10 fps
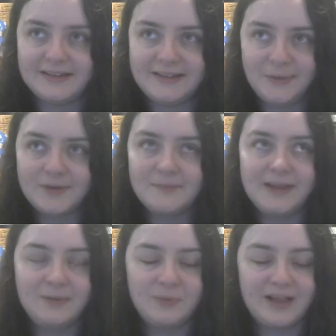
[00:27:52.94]
you can
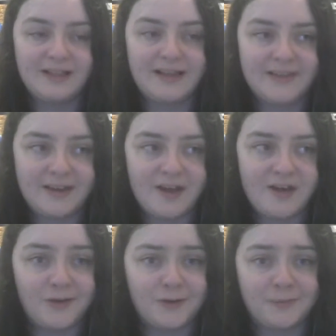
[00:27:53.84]
mean well and then
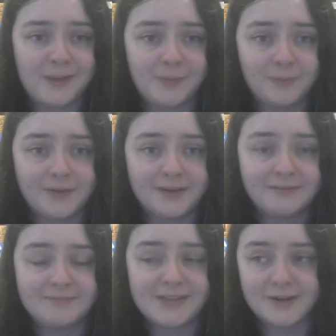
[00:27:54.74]
hurt a lot of people, but
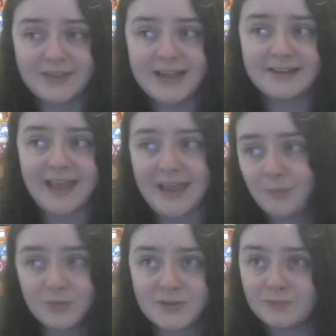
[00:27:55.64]
you know the end
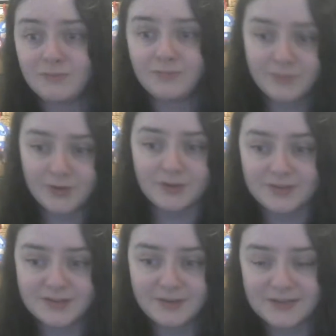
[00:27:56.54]
game was
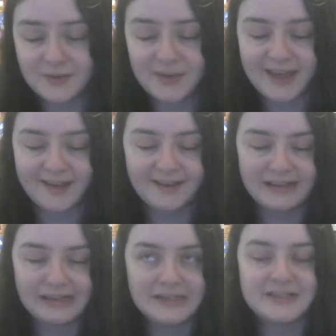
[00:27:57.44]
good, so it's okay.
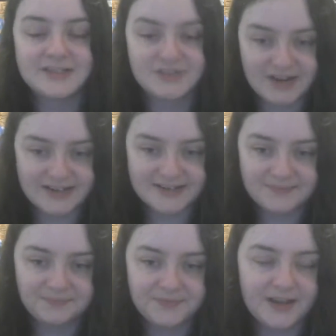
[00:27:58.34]

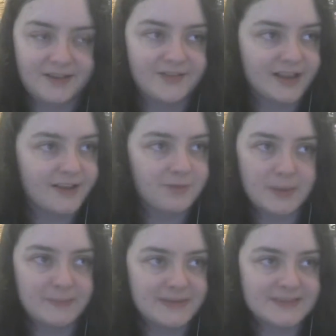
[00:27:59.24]
Stress. I feel like I
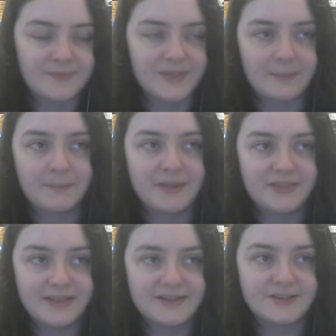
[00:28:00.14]
probably missed something,
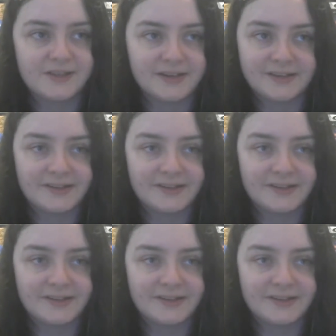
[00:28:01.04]
but this, ugh.